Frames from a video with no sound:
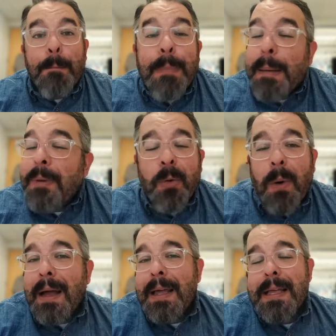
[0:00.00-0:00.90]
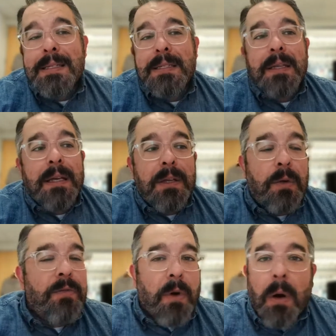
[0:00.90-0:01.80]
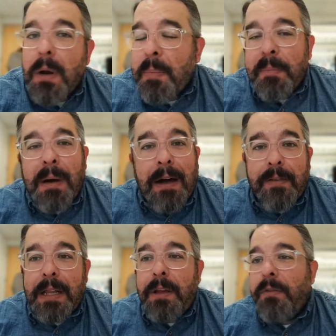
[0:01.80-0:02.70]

Maybe your why is that you've grown up in poverty,